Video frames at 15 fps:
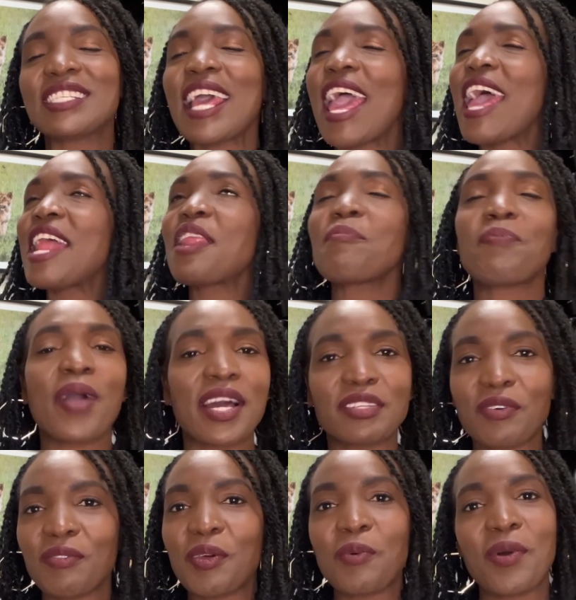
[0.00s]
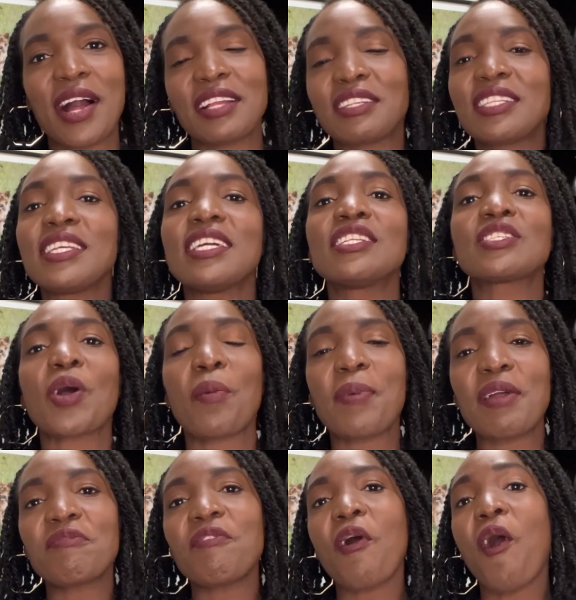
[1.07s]
Any part of the world, it's
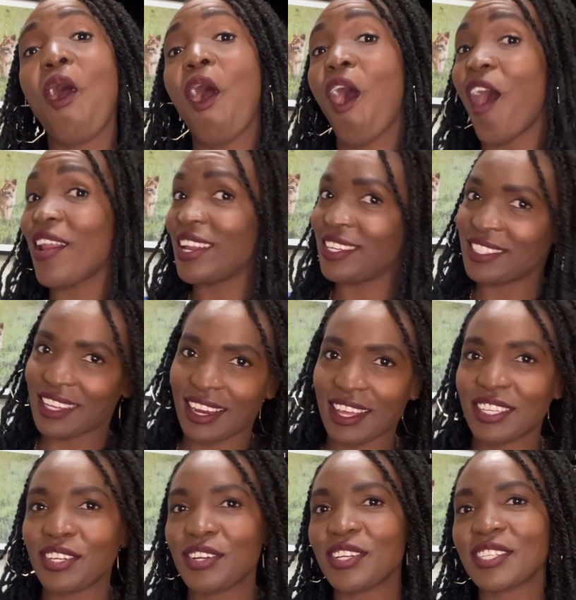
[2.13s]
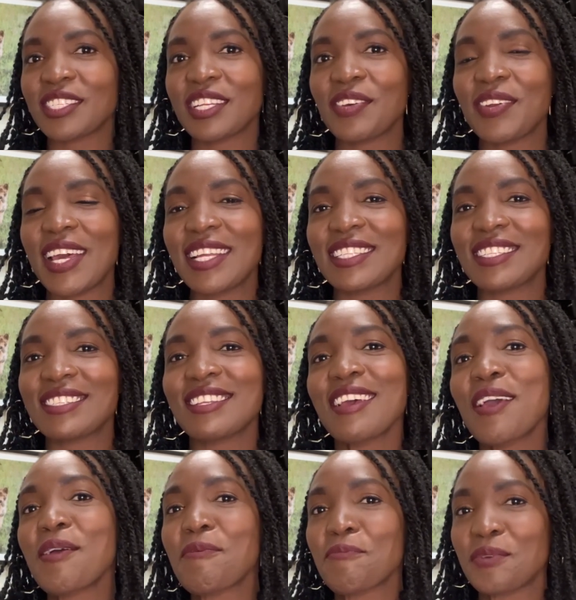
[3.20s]
open for all international students,
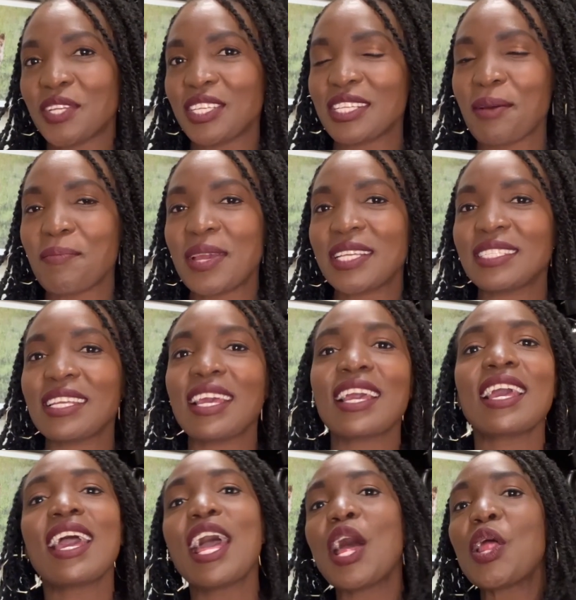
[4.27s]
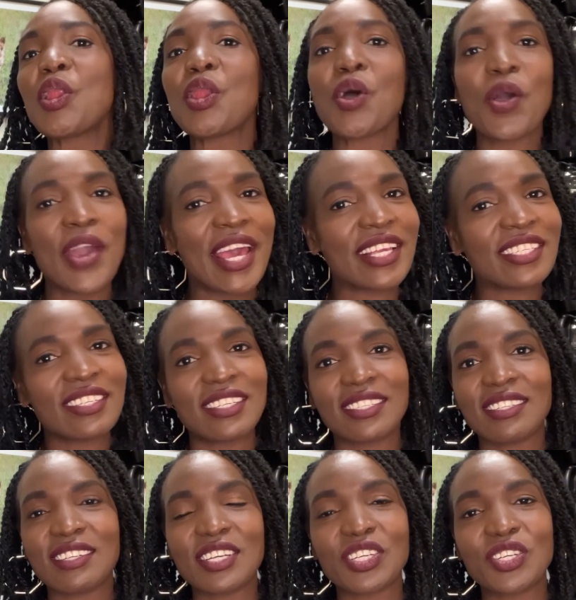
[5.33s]
which is amazing. No age
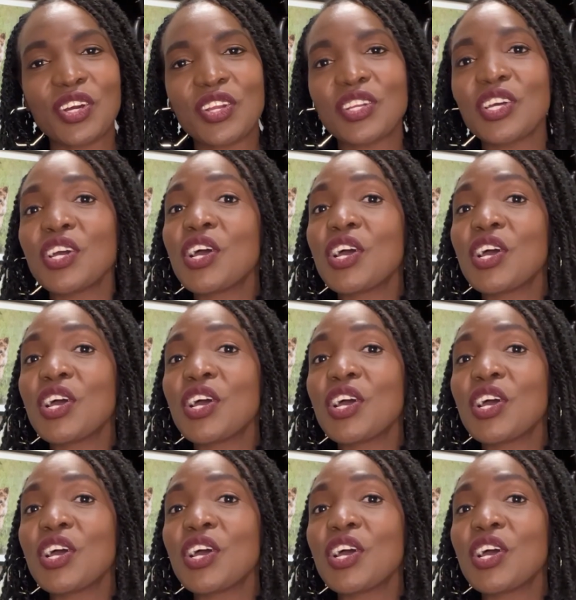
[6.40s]
restriction.